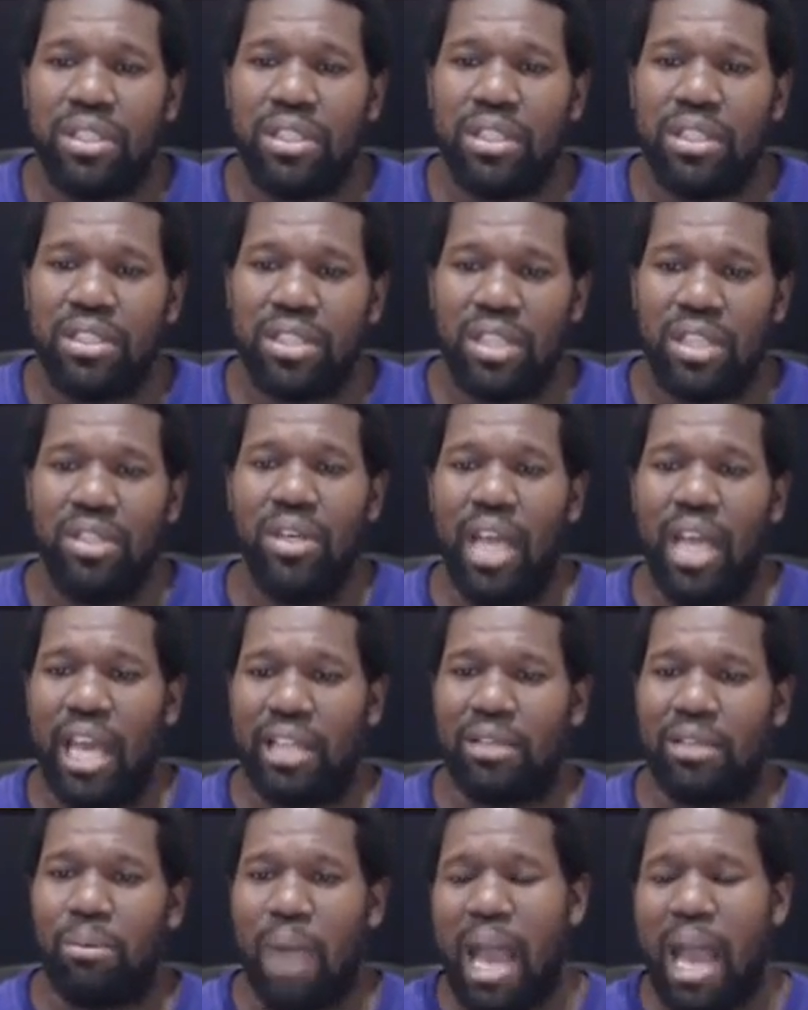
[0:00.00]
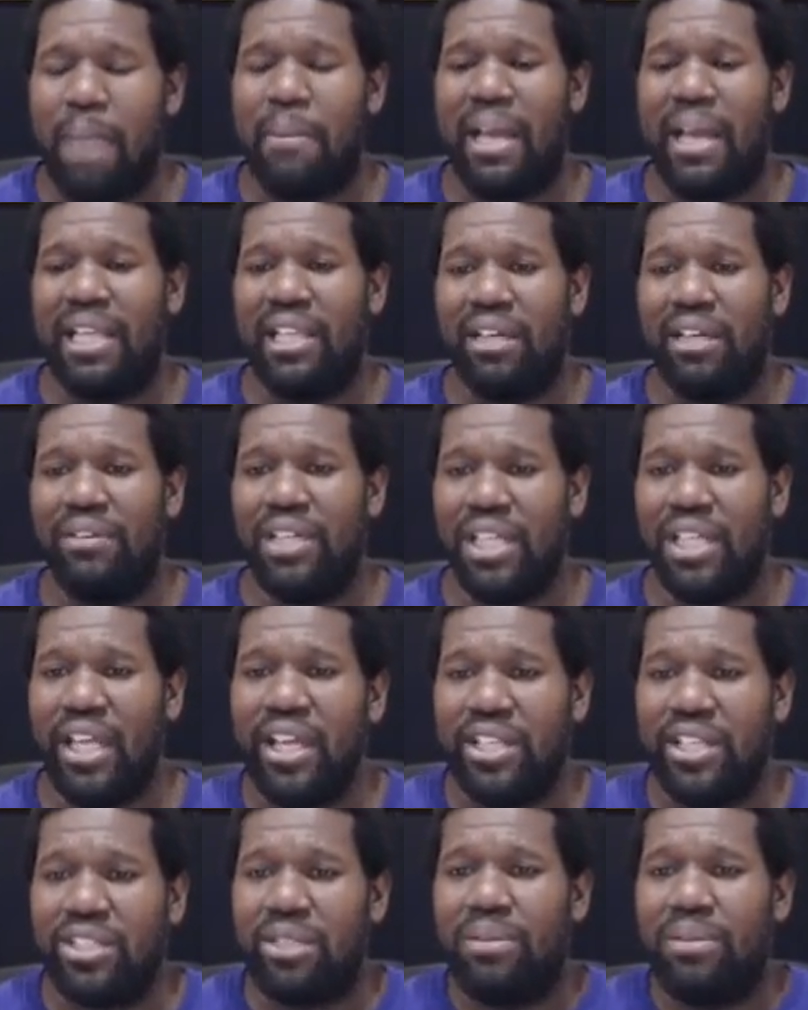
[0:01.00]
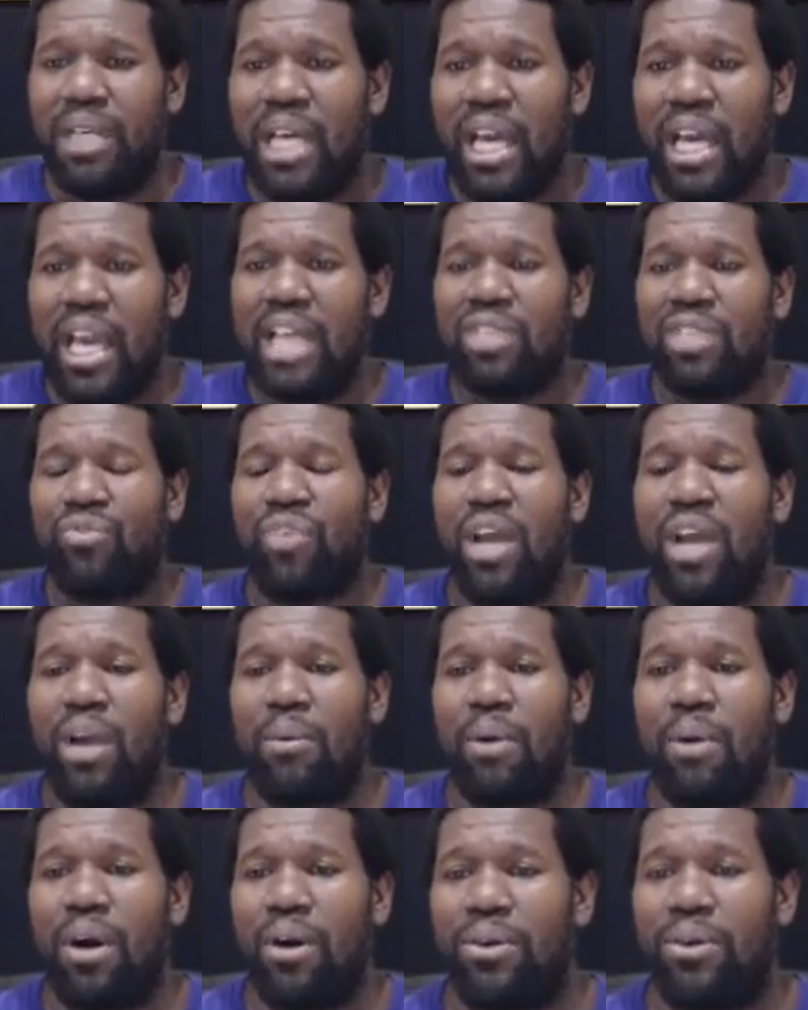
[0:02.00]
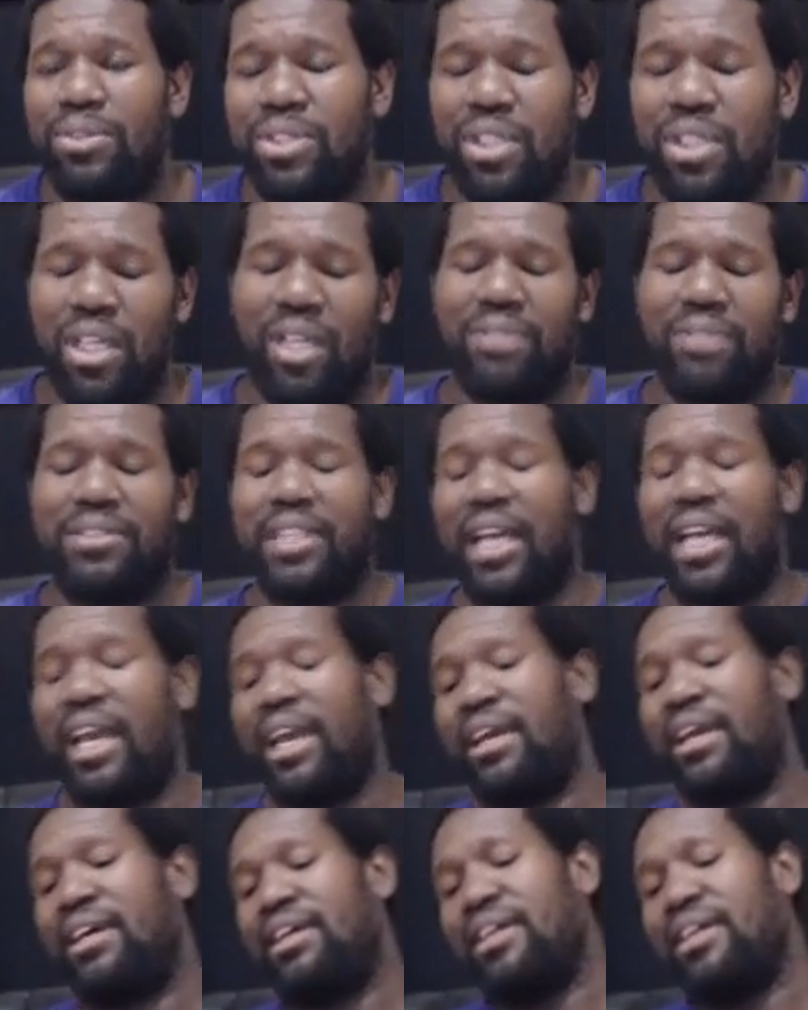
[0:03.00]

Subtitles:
So you had the white man living in Egypt as pharaohs. You know what I'm saying?